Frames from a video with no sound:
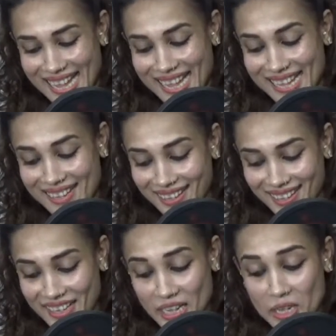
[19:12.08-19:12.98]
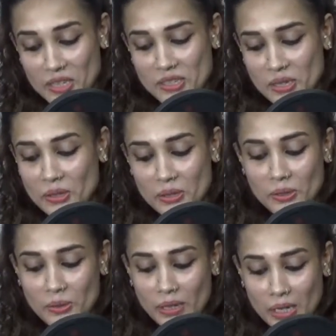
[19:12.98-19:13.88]
something uh, you feel while touching the clothes?
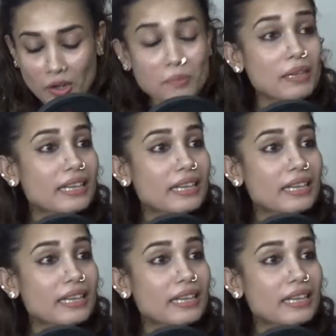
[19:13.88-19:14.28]
You will not